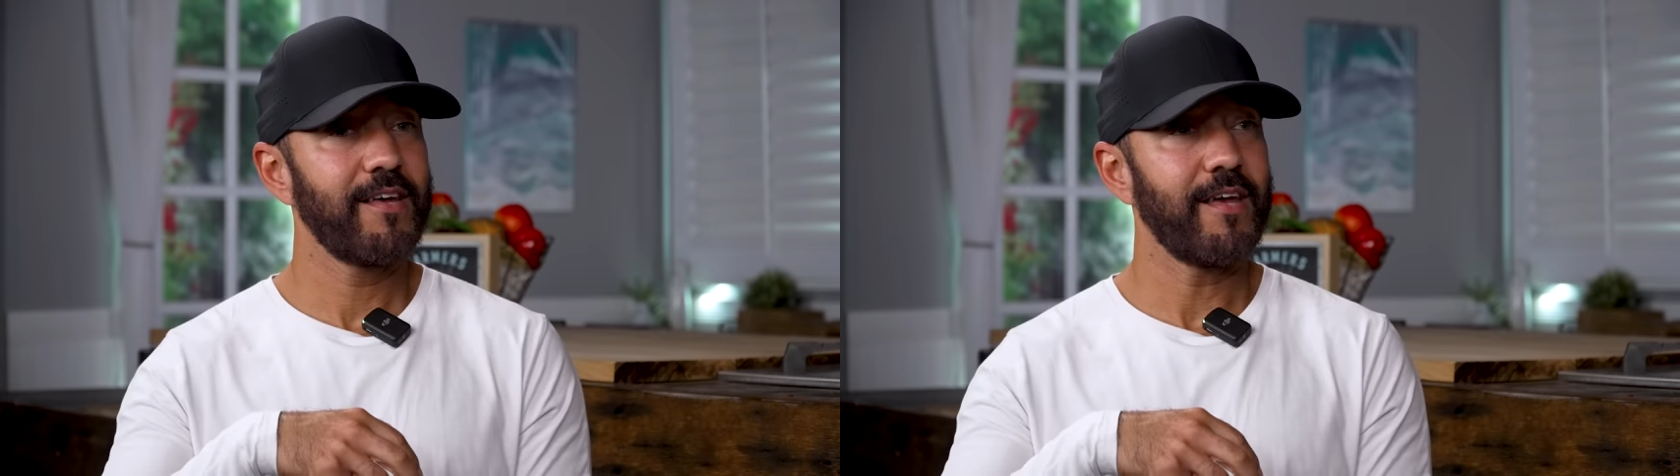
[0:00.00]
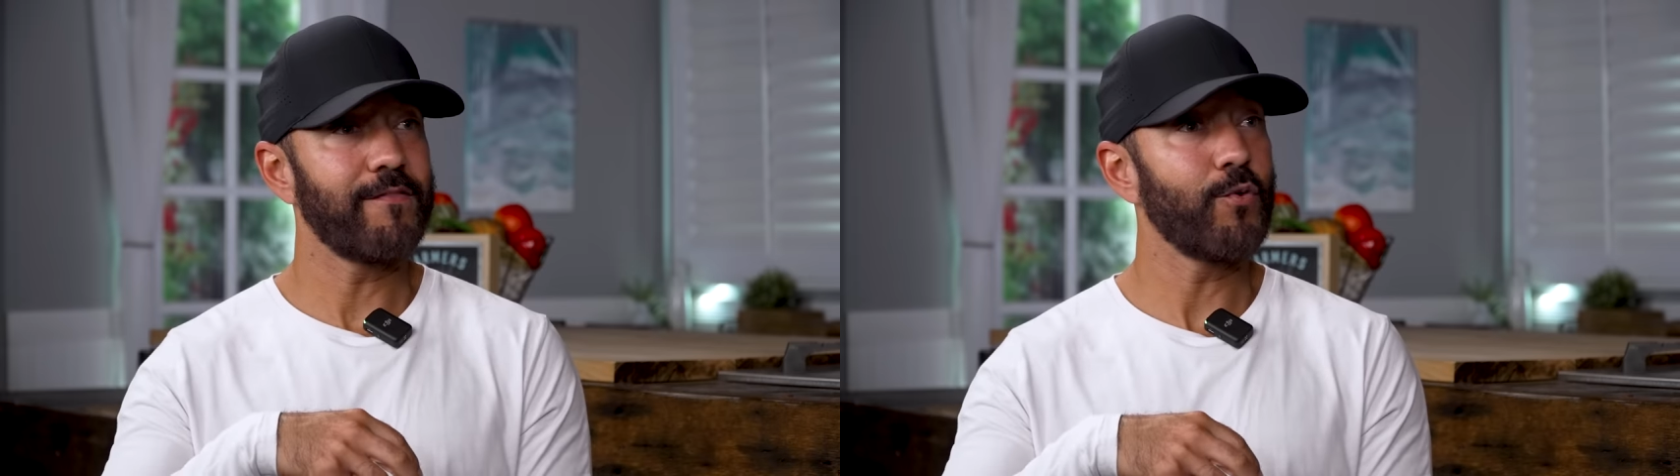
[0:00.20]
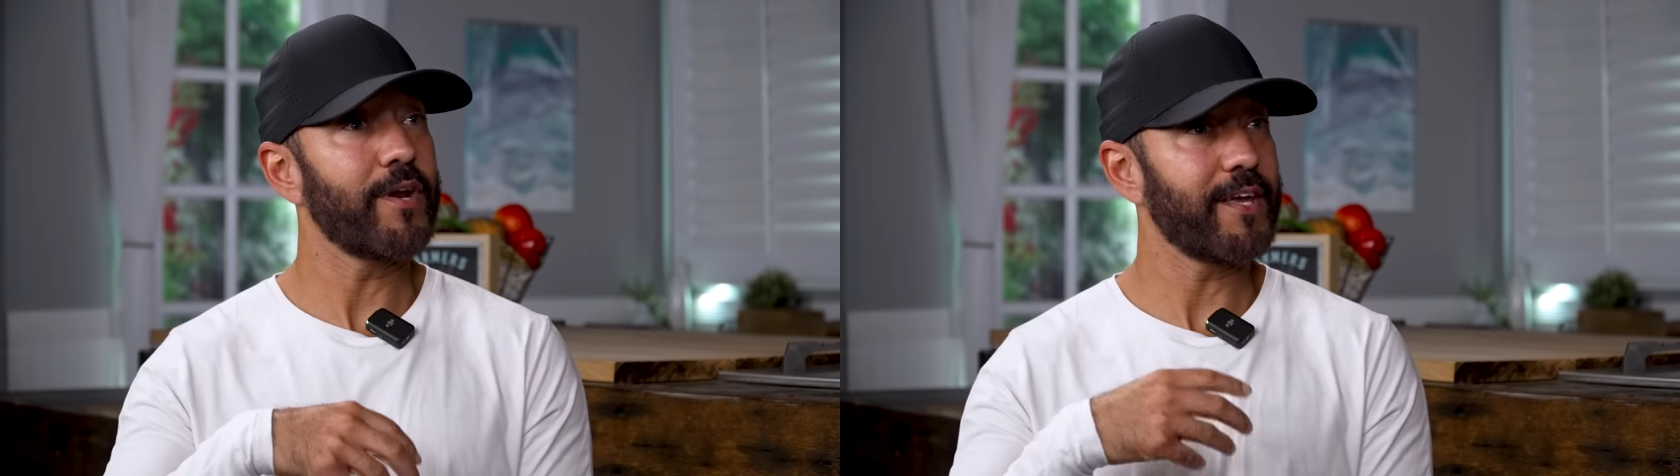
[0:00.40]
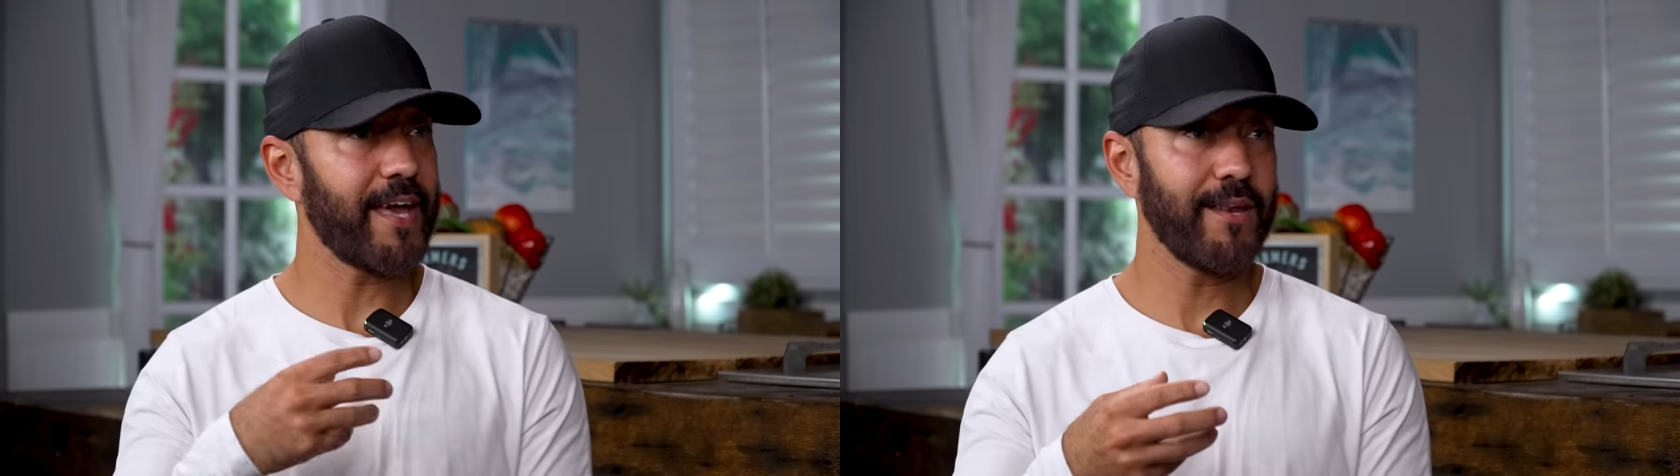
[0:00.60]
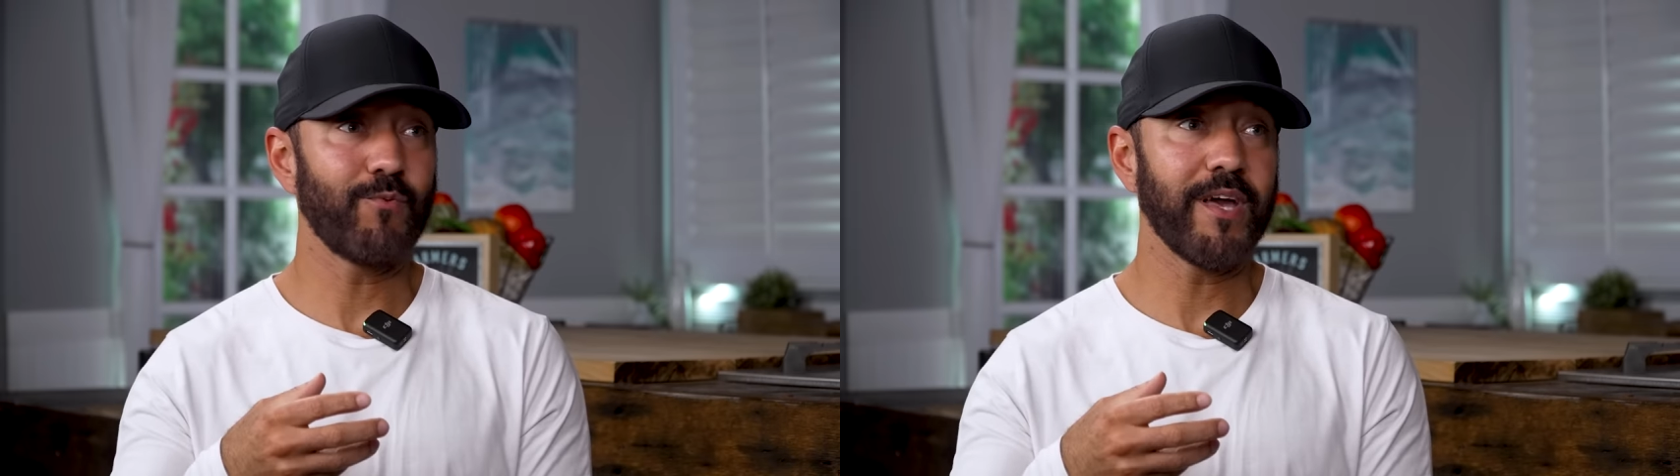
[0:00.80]
If you want to
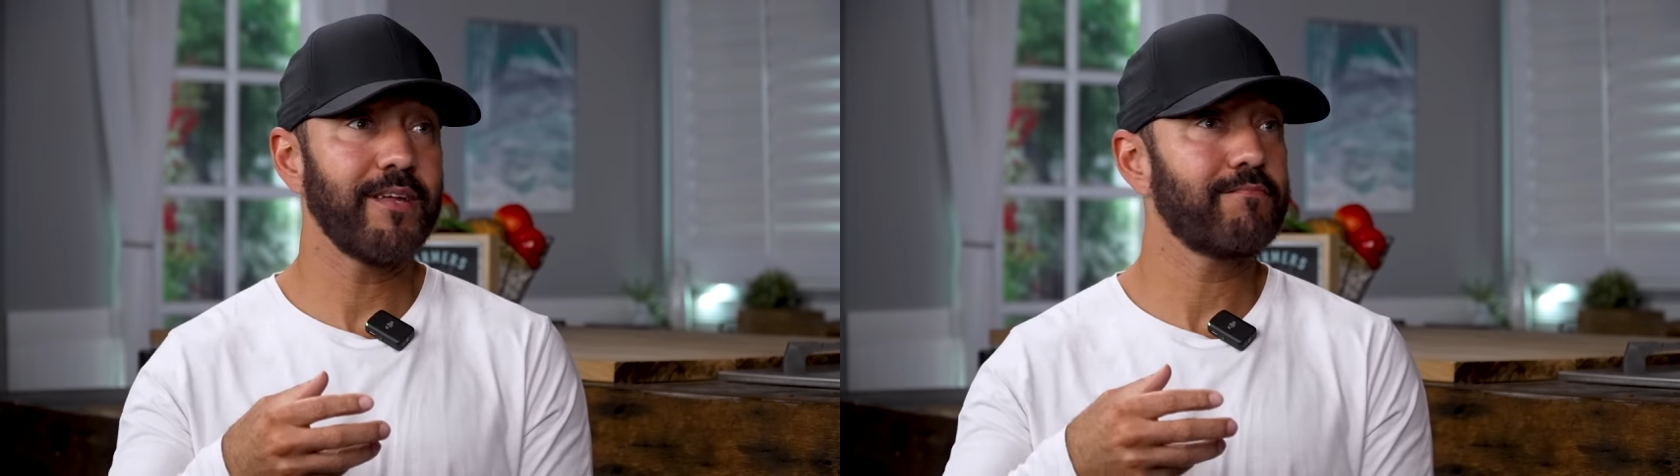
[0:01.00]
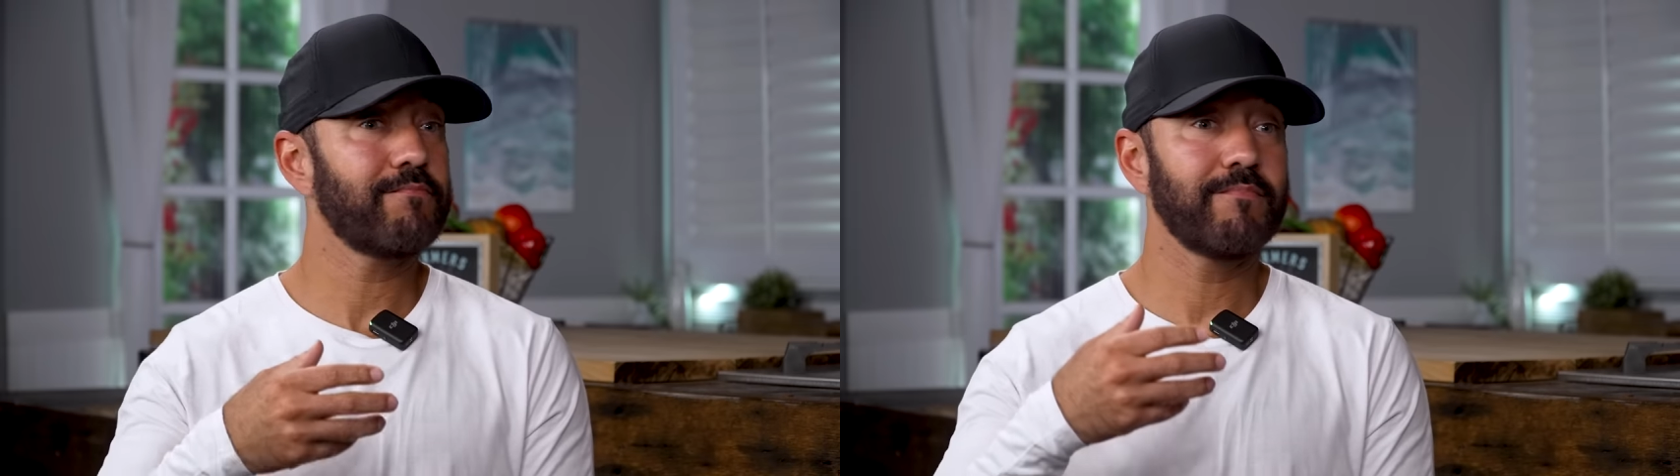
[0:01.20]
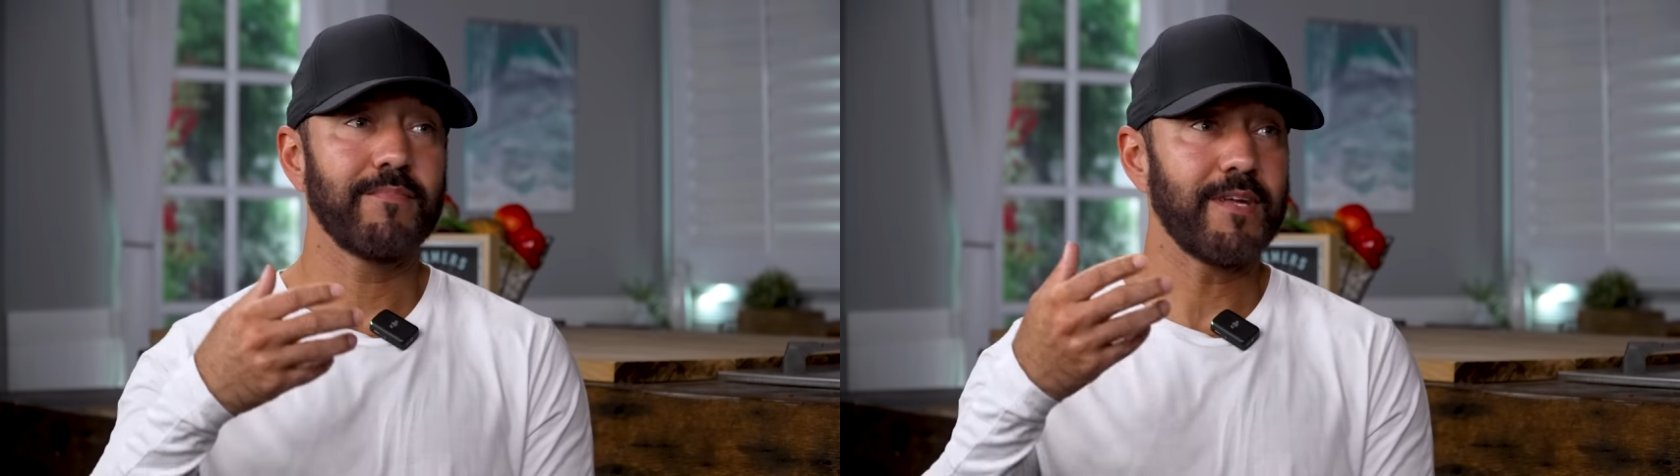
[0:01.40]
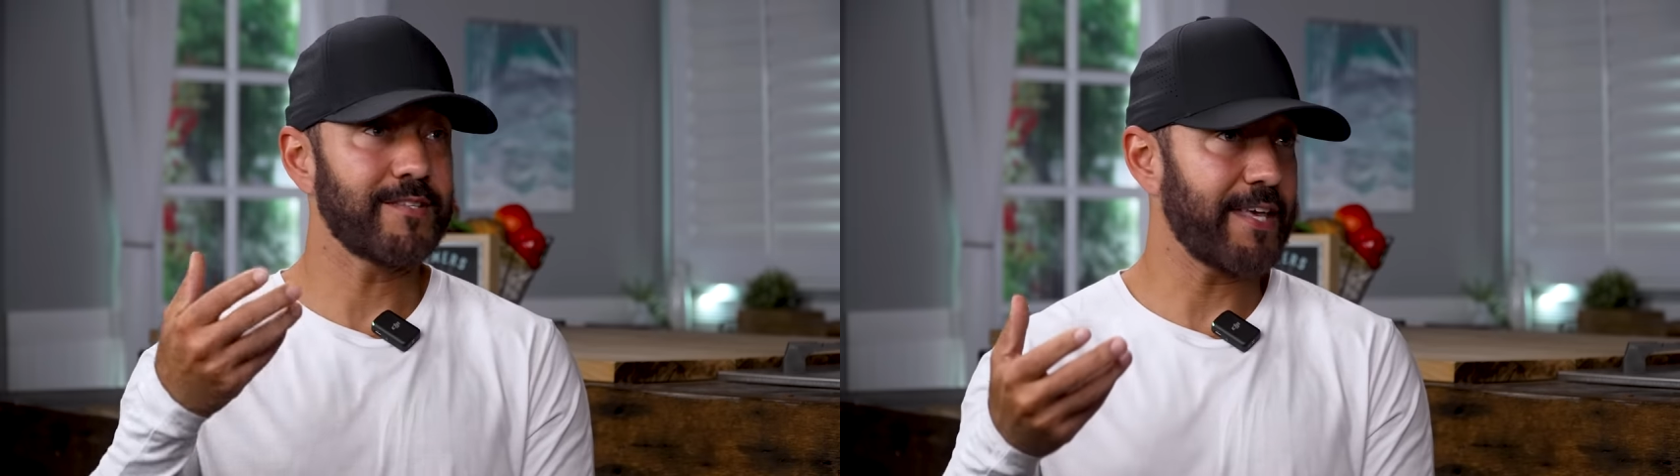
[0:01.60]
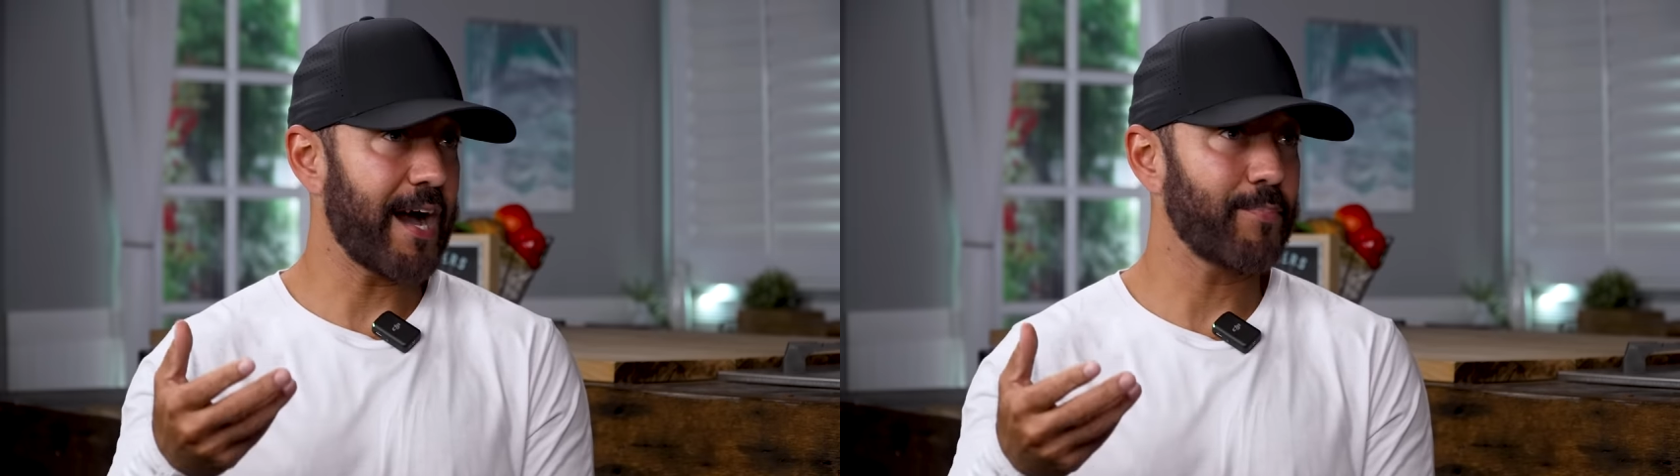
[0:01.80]
gain weight, it's
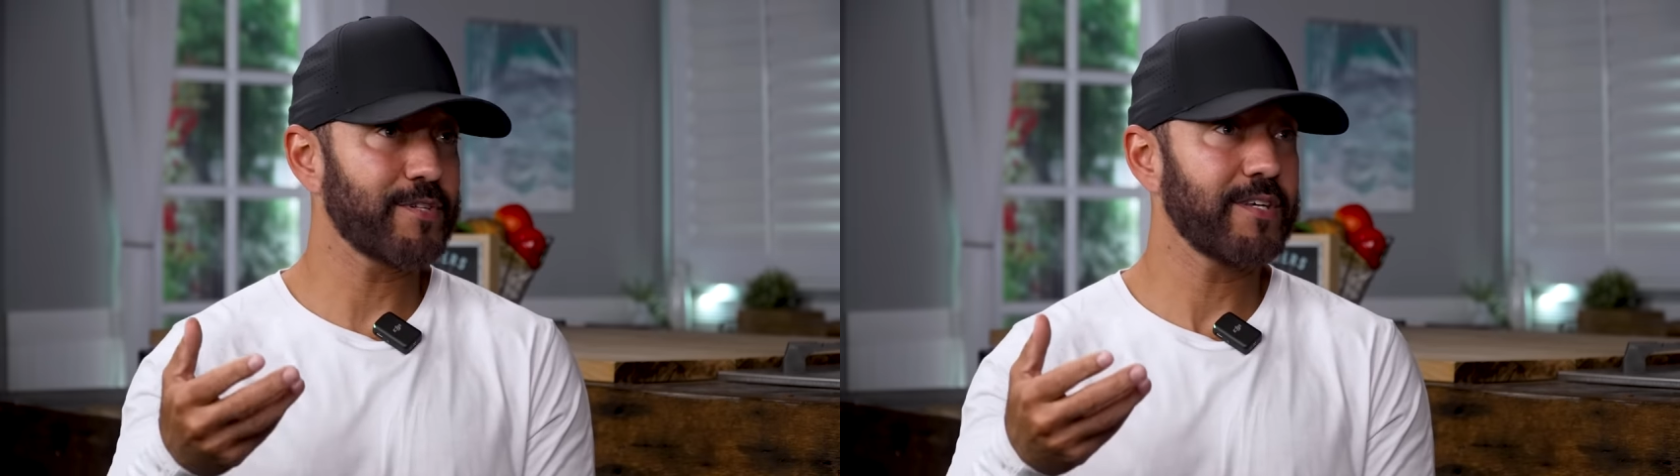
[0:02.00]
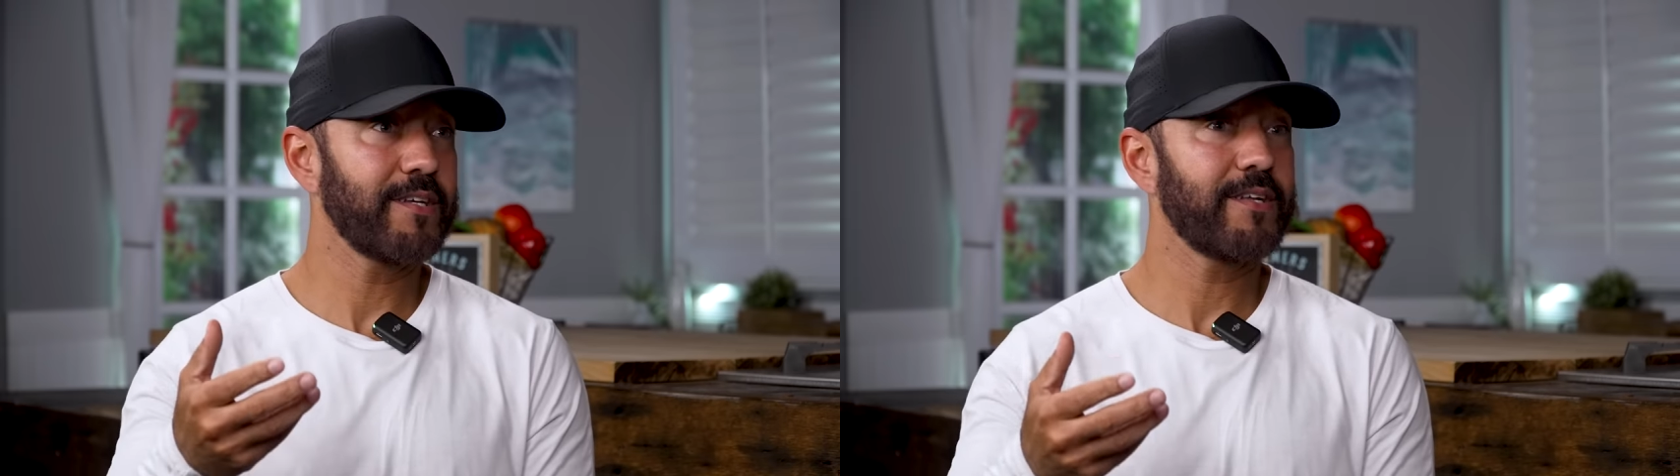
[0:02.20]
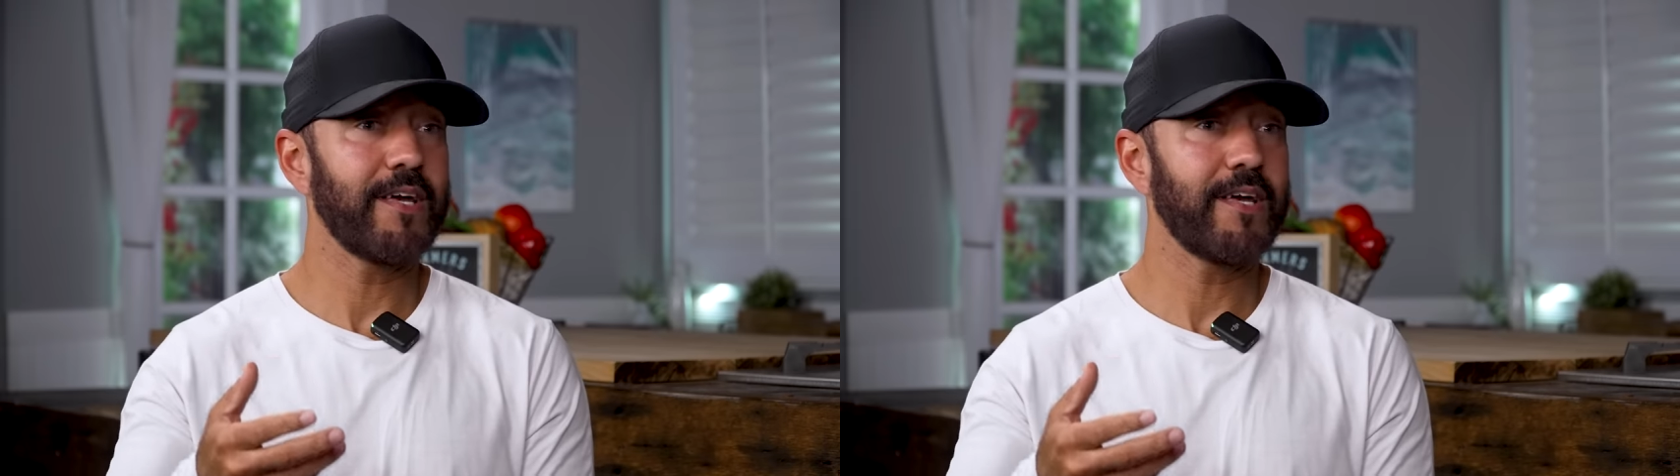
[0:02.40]
the opposite.